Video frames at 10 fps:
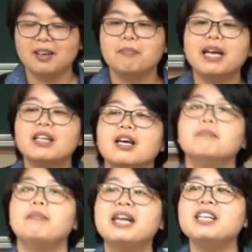But
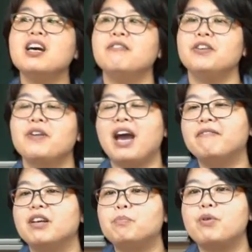many of you
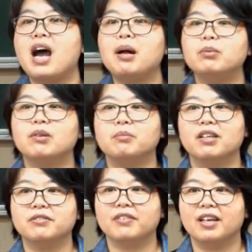have the problem
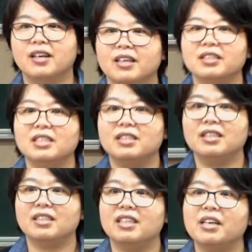of
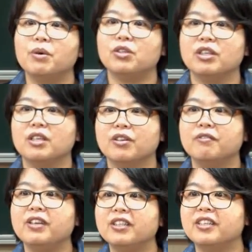distinguishing your
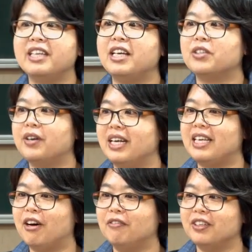velar nasal and
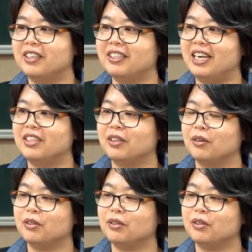alveolar nasal.